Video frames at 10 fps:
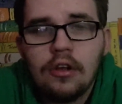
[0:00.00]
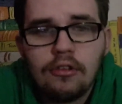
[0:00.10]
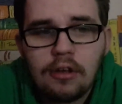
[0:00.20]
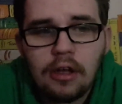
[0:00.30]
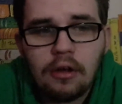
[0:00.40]

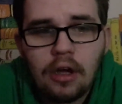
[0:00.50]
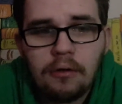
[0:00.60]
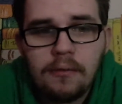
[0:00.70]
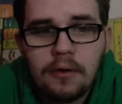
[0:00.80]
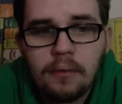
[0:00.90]
So, I
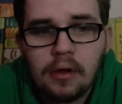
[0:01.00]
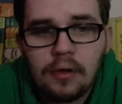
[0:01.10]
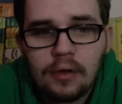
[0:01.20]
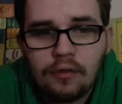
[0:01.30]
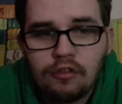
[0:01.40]
won't be
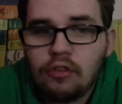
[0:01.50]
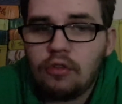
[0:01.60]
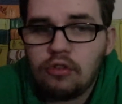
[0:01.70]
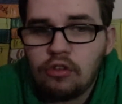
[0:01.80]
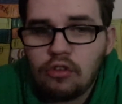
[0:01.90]
uploading
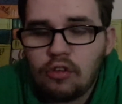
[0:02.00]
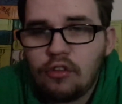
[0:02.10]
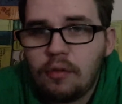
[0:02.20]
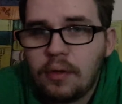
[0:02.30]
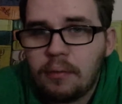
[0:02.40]
for just a
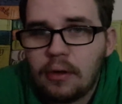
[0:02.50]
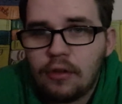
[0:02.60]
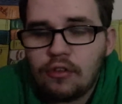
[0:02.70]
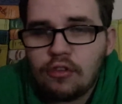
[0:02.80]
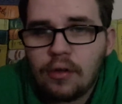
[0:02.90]
couple of
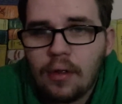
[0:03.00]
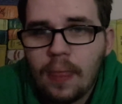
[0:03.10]
months,